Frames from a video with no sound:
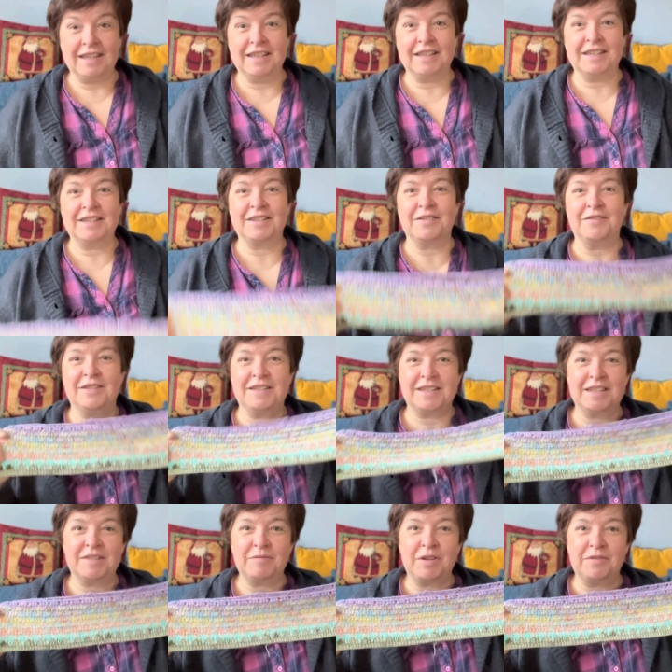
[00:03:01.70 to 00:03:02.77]
So this
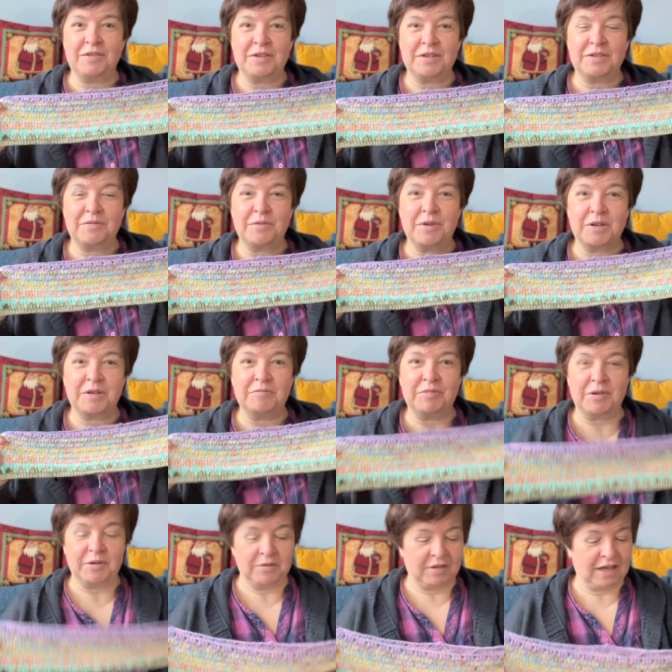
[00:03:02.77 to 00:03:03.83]
is my first work in
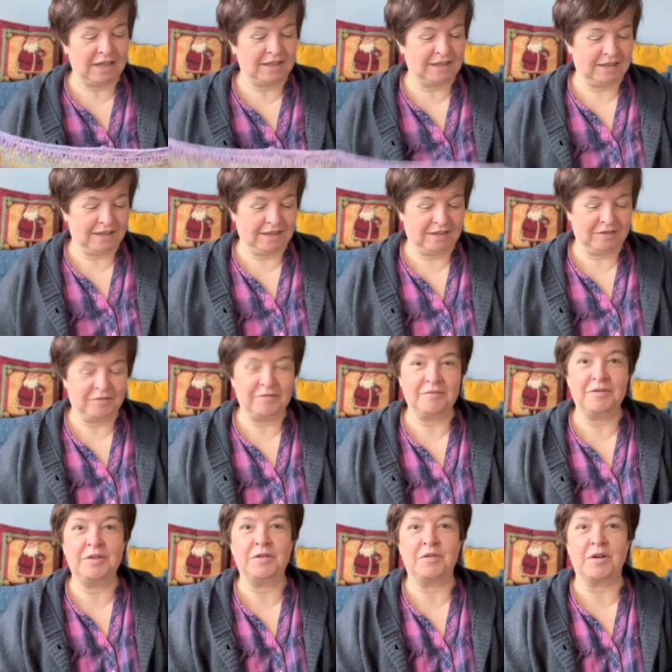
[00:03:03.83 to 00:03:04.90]
progress,
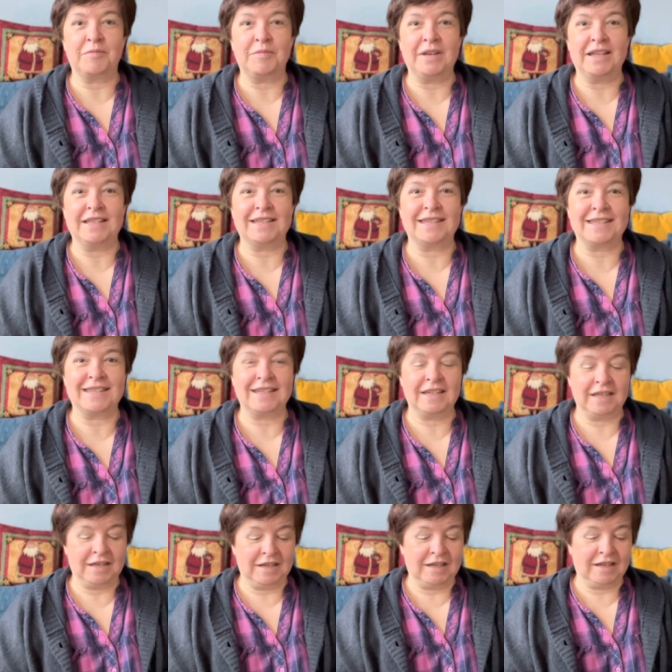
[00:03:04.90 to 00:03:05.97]
the Droplets
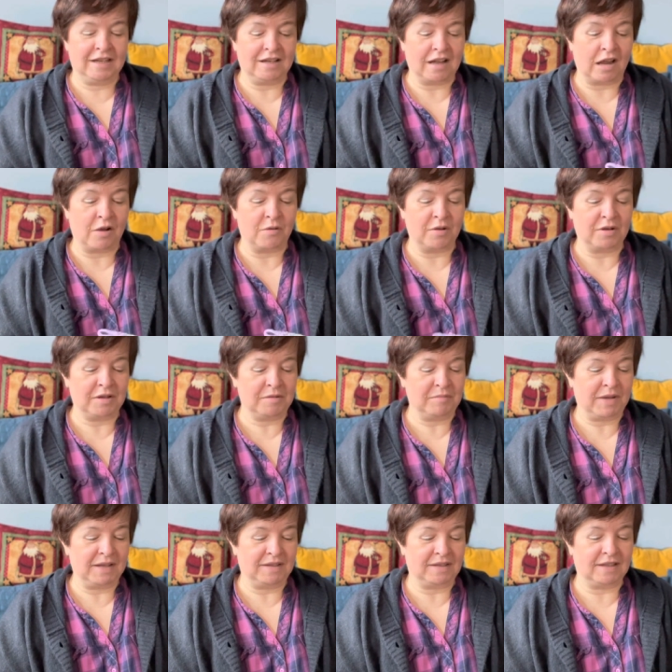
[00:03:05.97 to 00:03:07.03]
Cowl
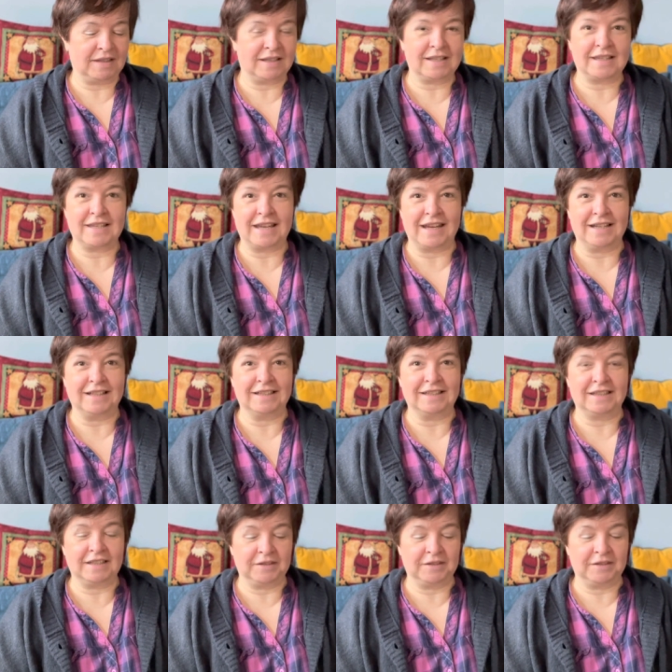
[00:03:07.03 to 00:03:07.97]
by Sunbirdcrochet.